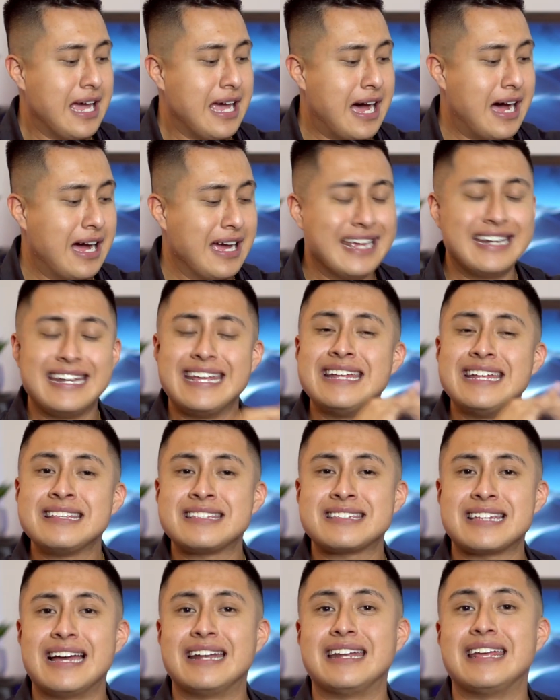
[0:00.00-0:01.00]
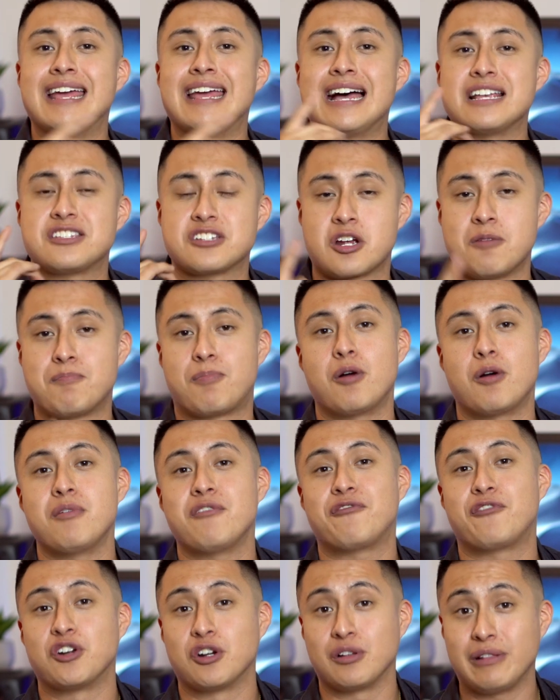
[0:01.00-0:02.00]
Uh, and inside it has a
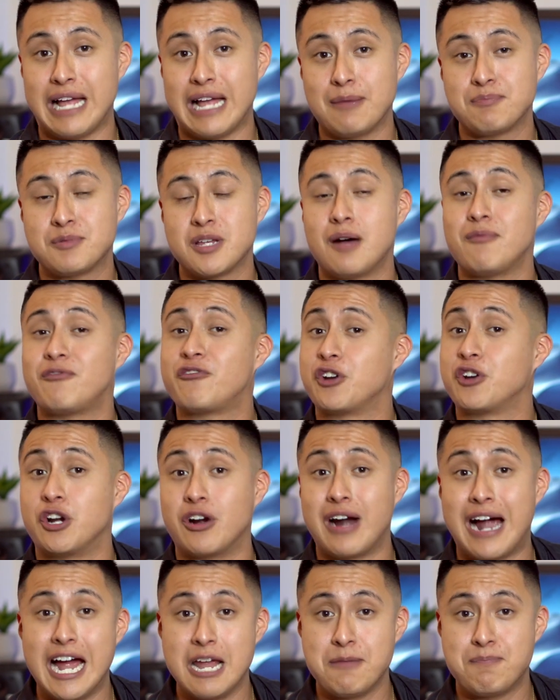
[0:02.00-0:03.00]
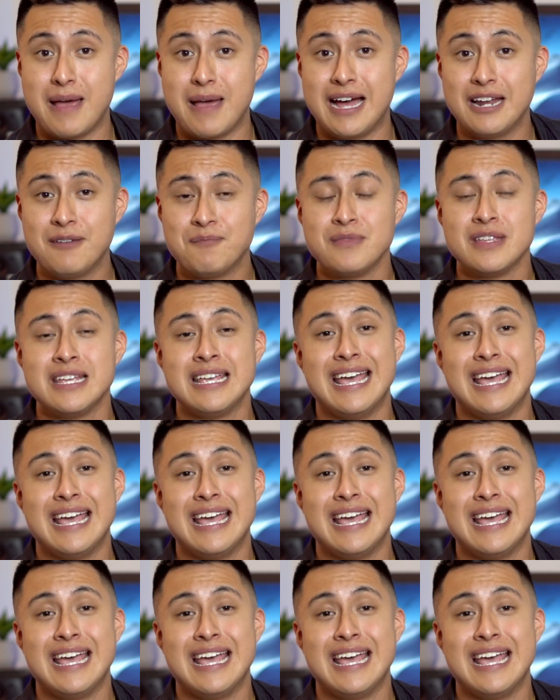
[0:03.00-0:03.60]
compartment for your laptop, for your iPad,